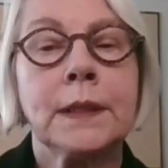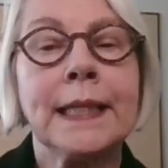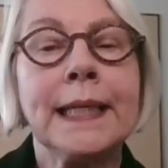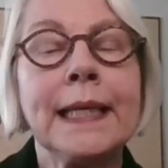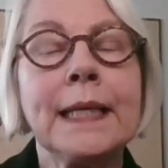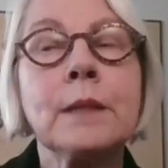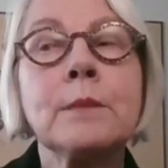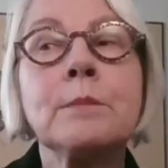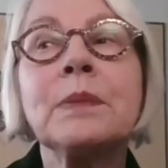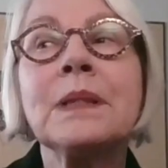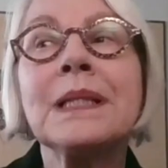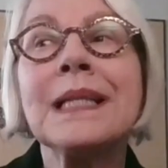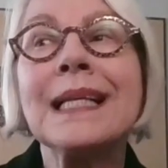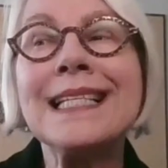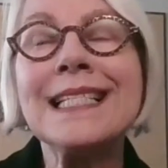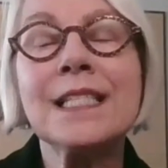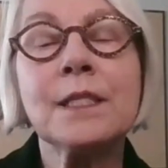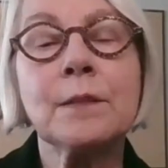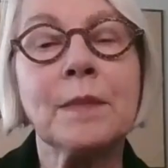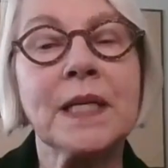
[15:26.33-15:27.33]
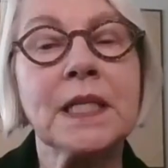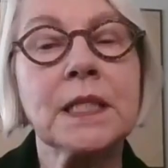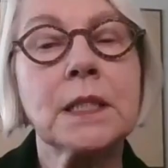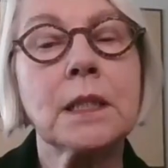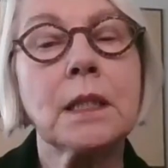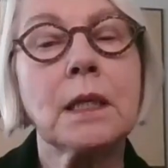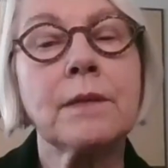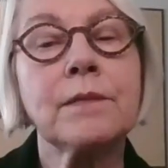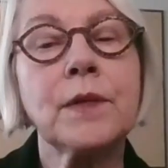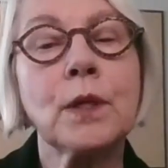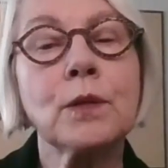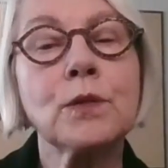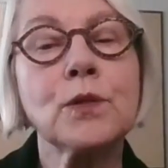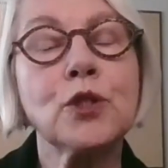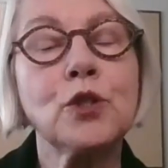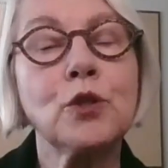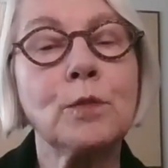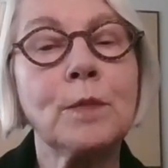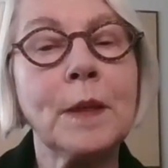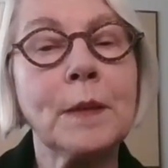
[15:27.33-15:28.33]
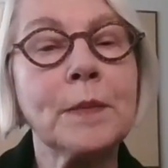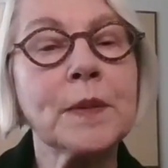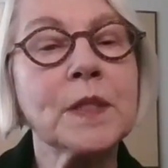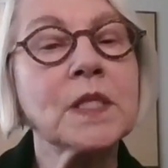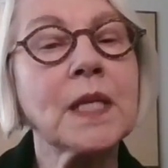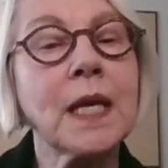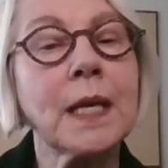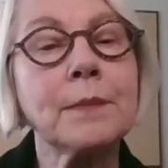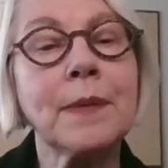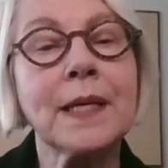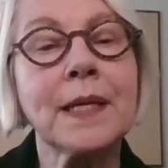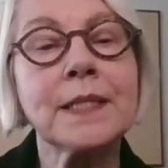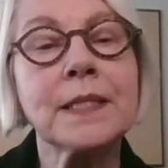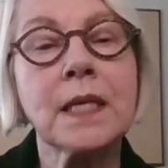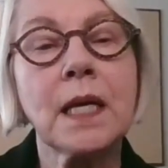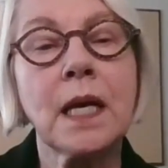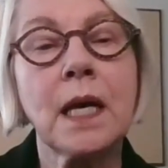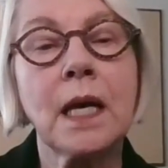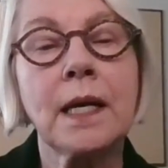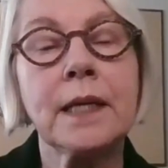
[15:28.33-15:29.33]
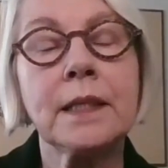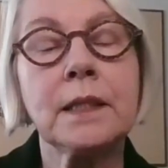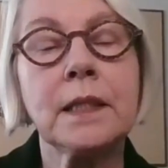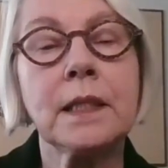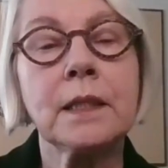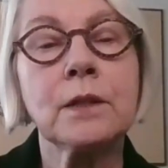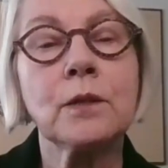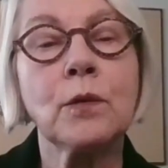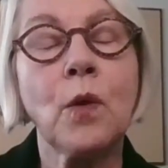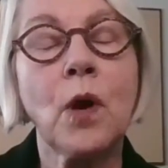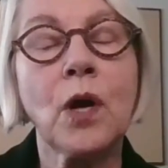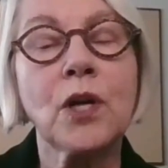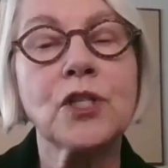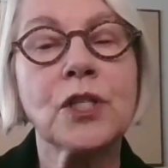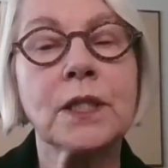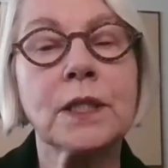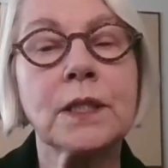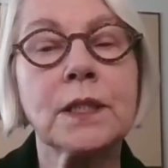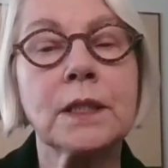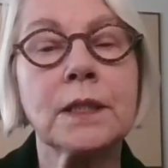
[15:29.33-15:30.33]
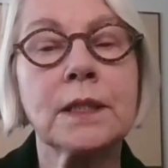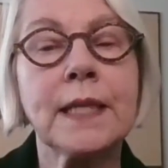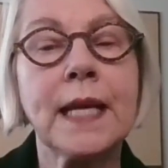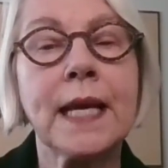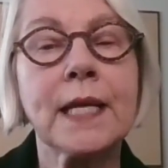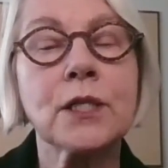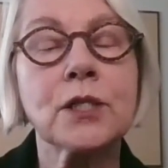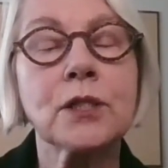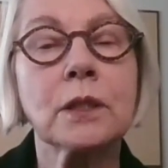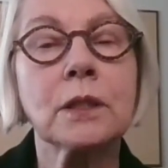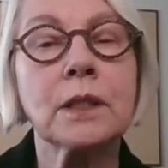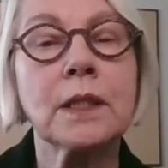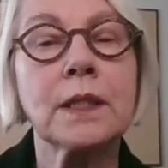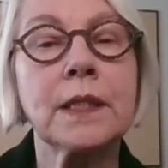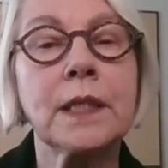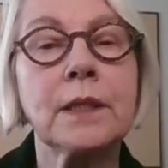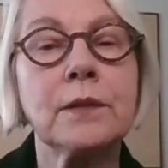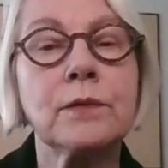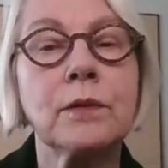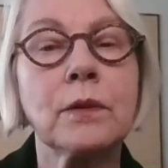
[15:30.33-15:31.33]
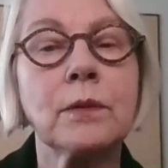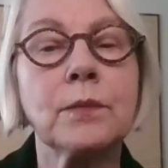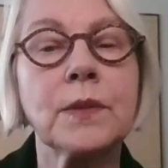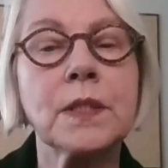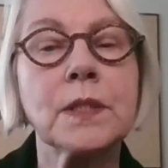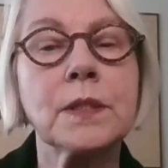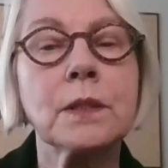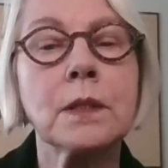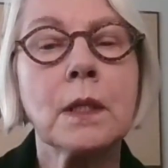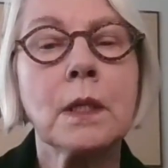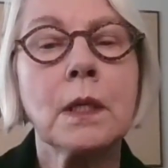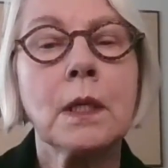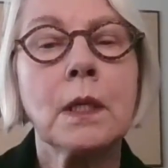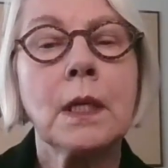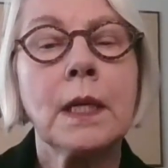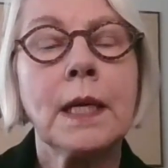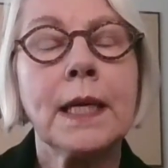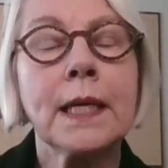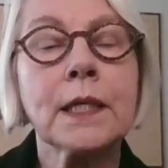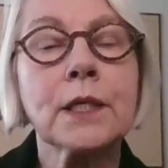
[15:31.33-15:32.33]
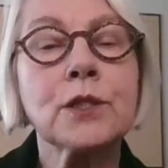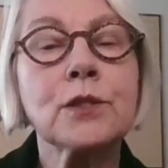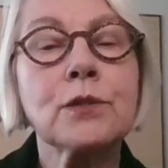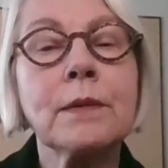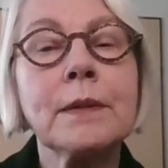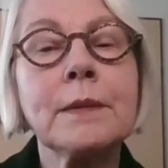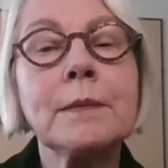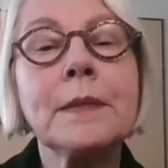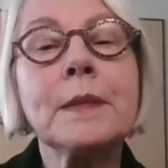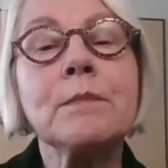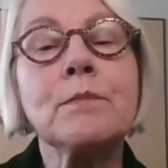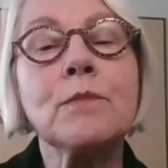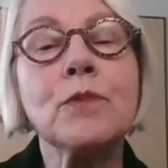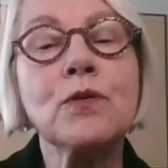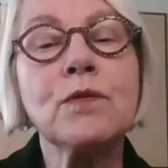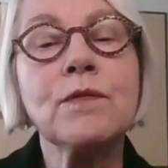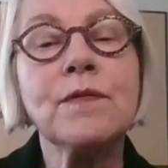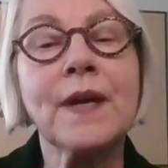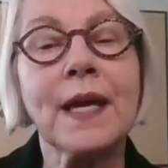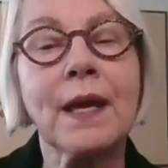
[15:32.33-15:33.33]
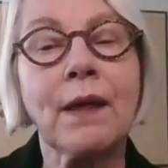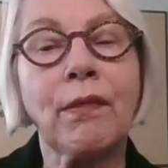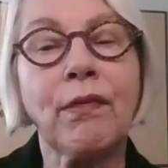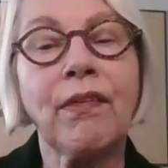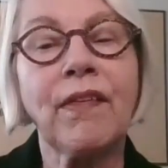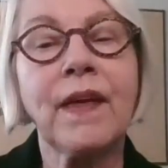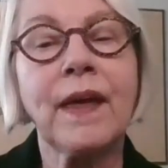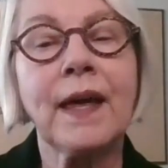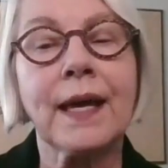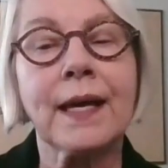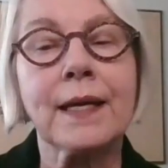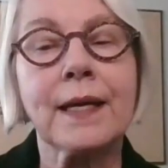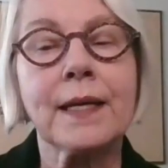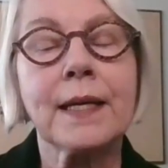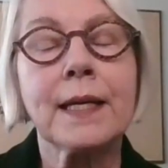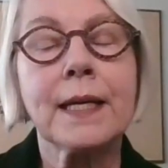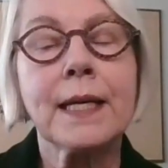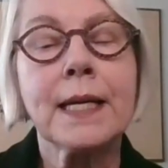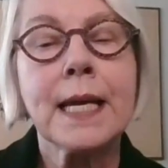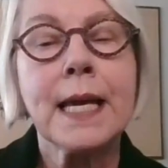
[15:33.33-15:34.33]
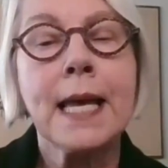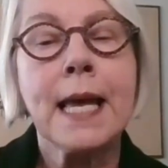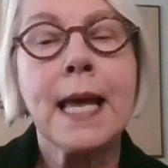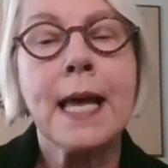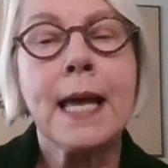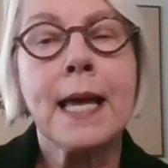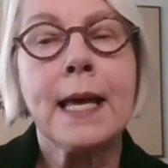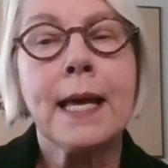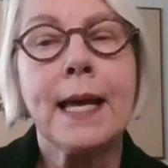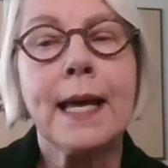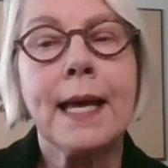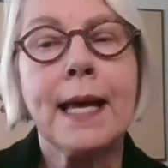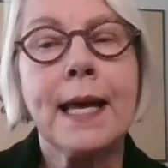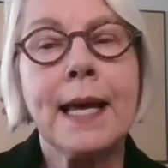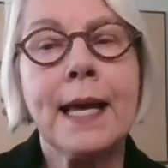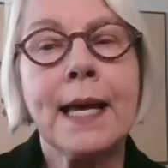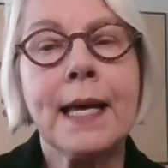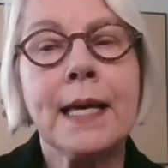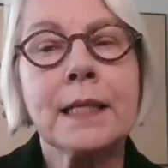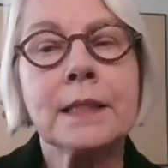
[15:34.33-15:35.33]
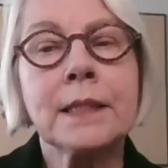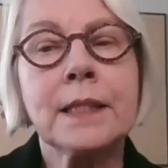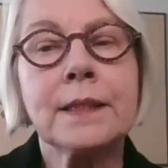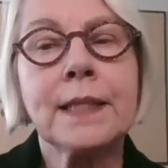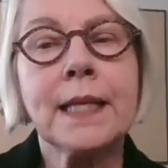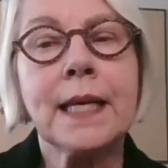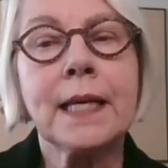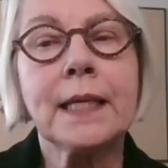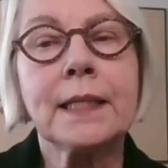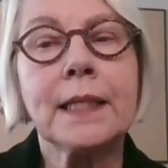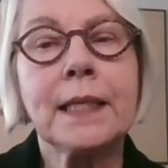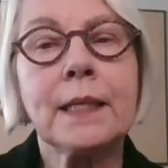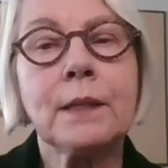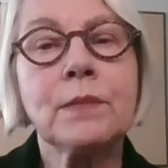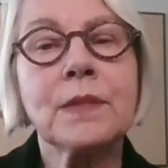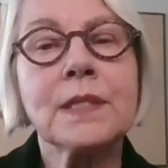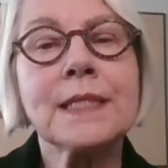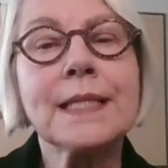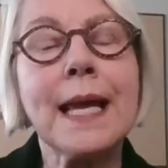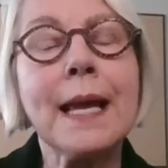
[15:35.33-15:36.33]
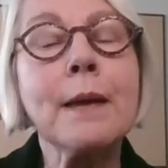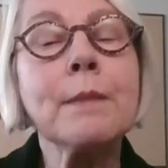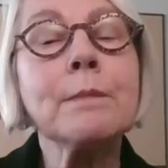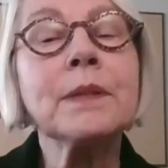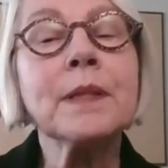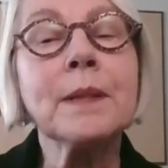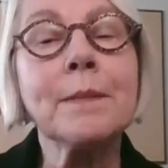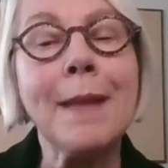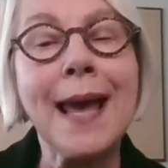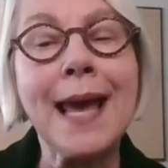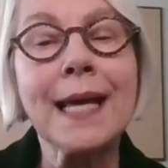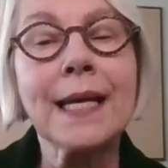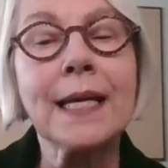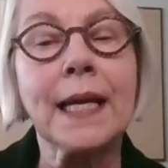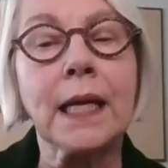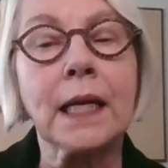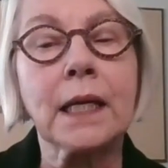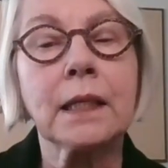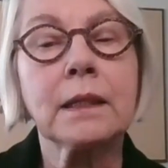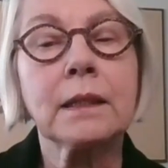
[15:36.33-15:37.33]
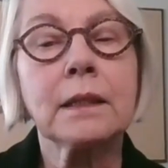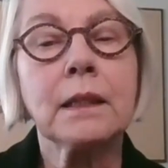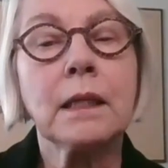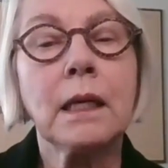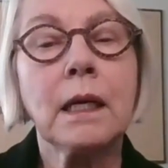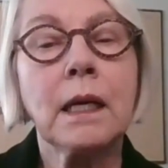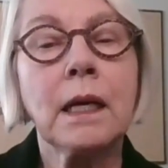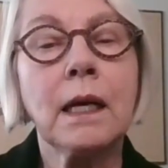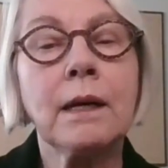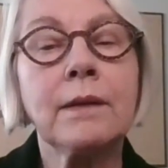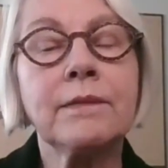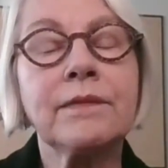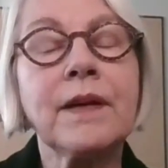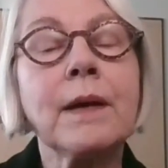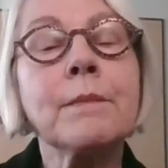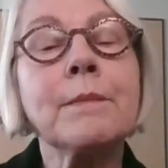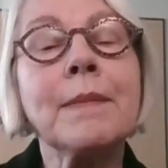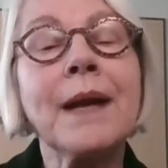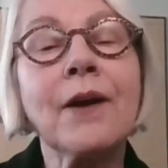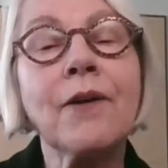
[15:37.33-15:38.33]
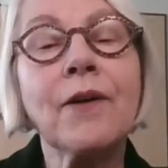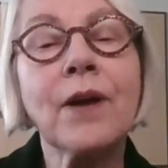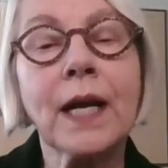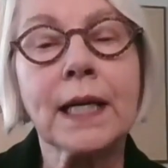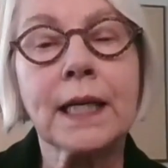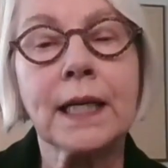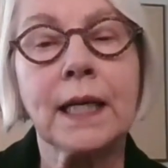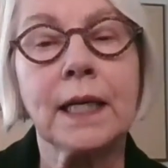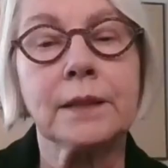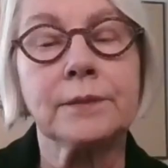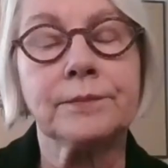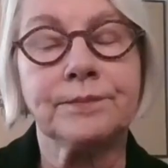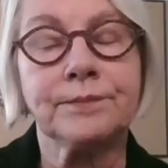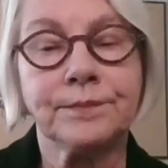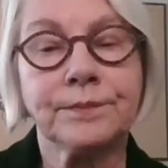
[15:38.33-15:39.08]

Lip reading: the emplacement of those two people side by side in the Washington National Cathedral was an extremely moving thing. And that it was emblematic of America